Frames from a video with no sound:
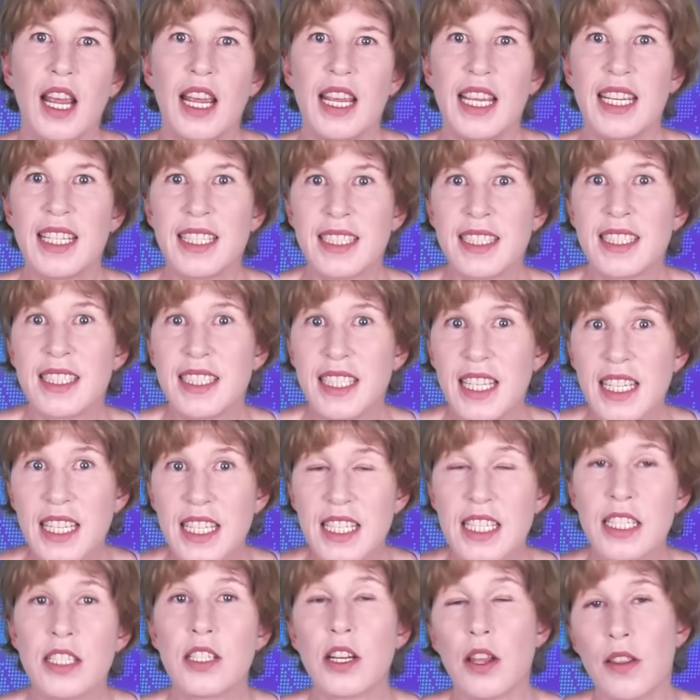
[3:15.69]

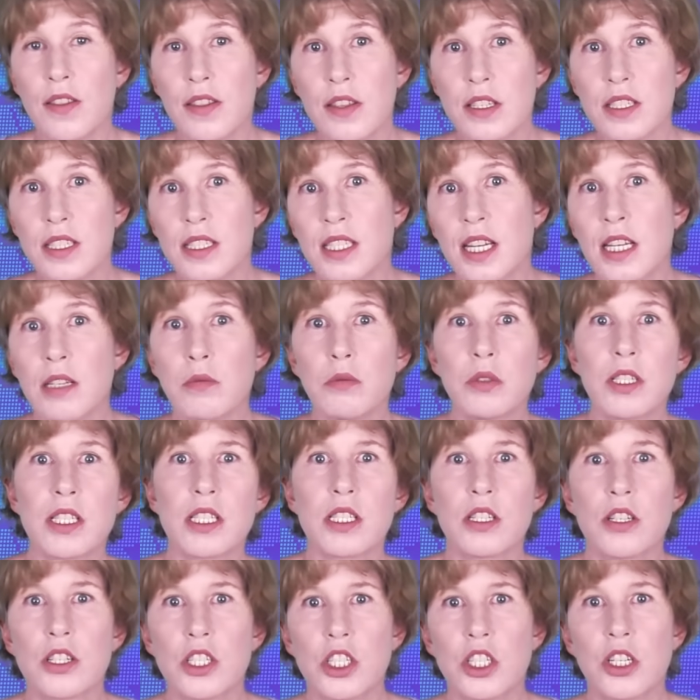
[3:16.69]
Indeed, the same
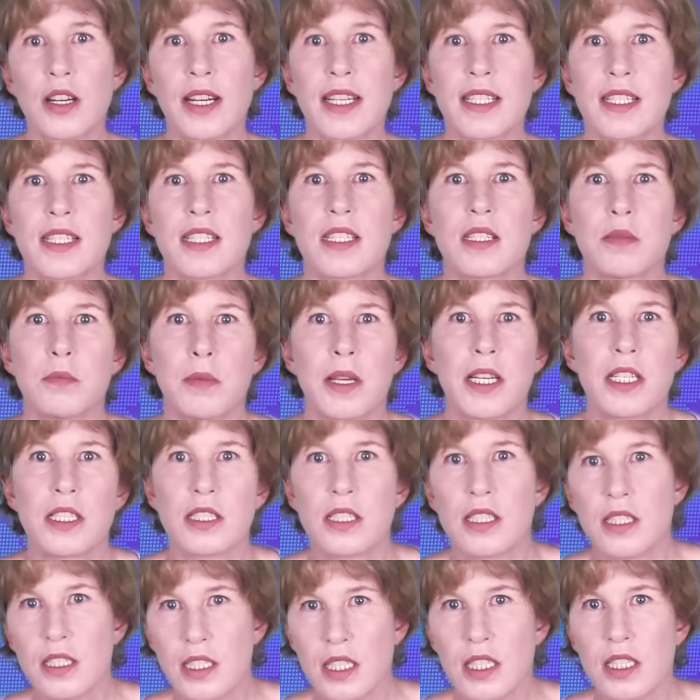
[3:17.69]
researcher
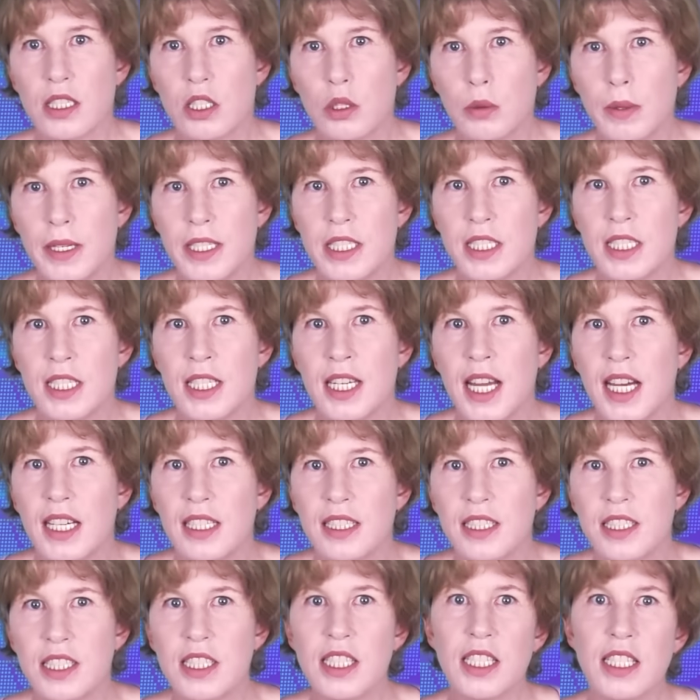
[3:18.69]
estimated in
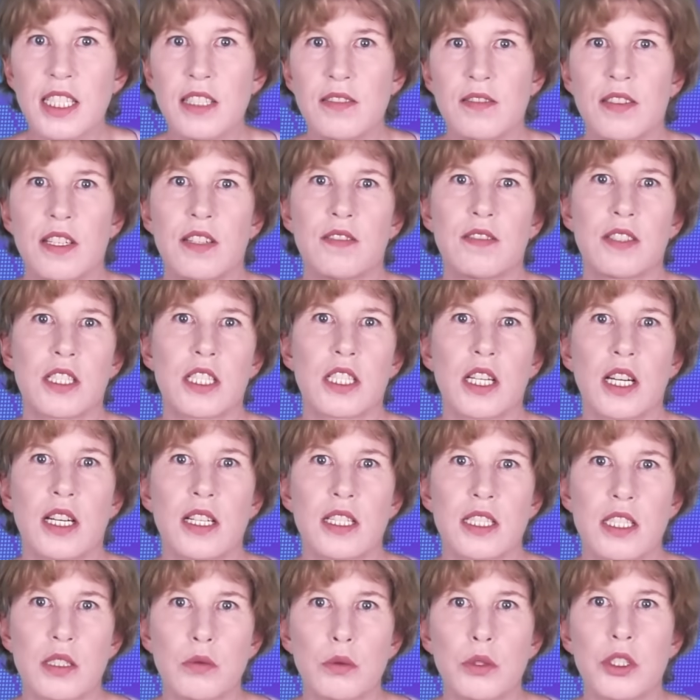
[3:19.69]
2019 that the
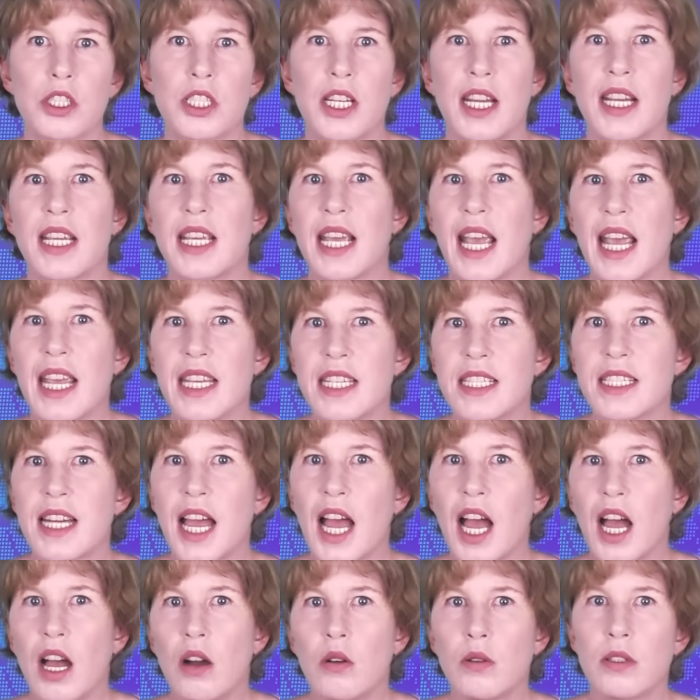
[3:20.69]
task would take 8
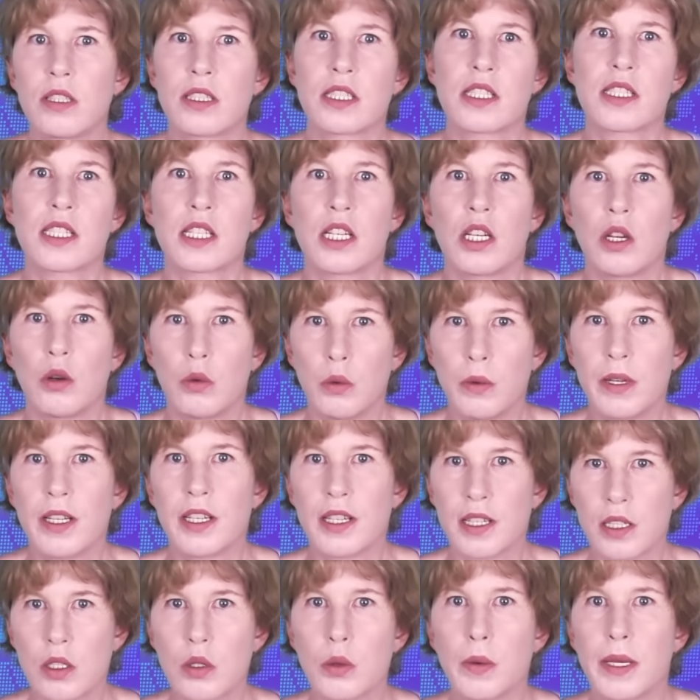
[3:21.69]
hours
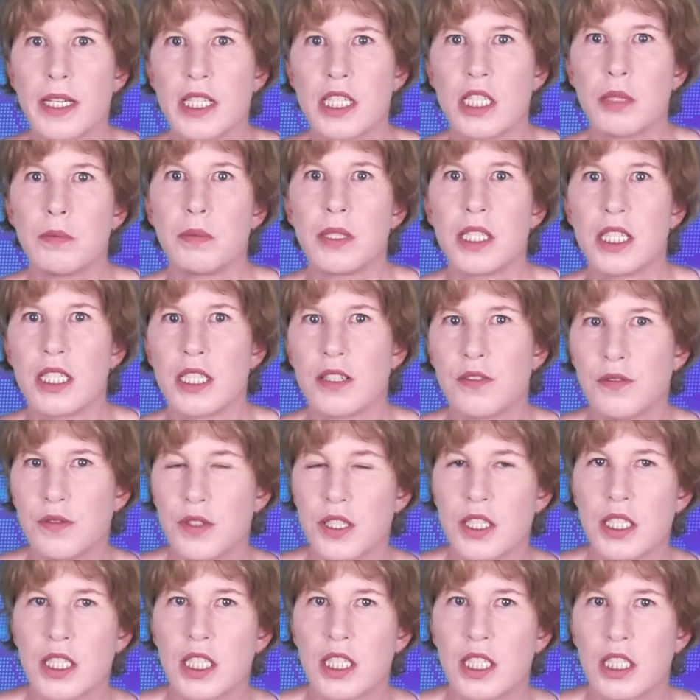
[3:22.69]
with 20 million
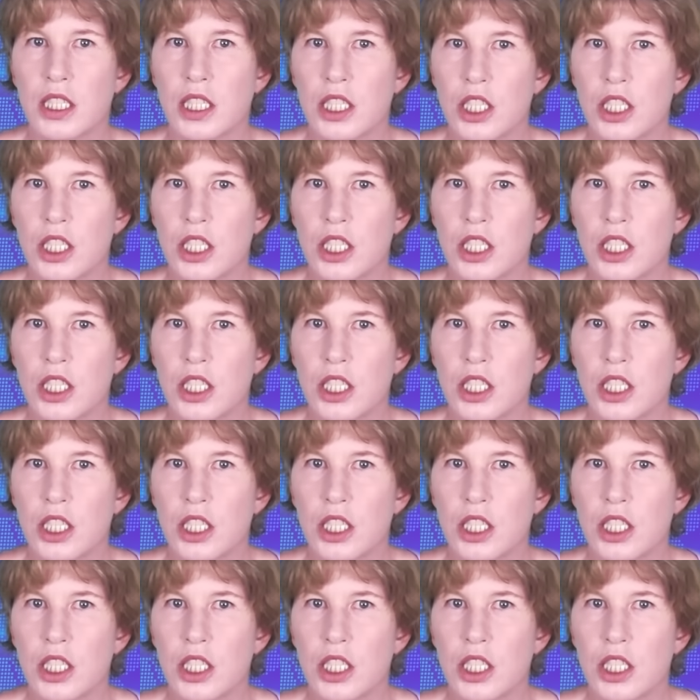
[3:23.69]
physical